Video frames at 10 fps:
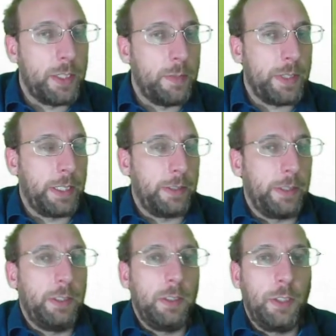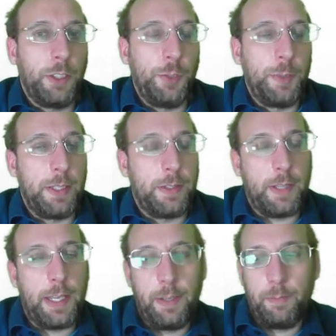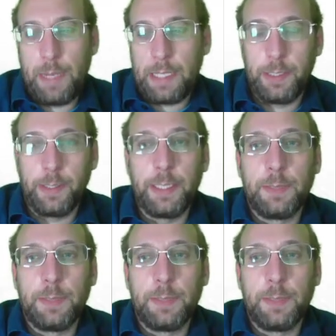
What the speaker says: like humans and bacteria.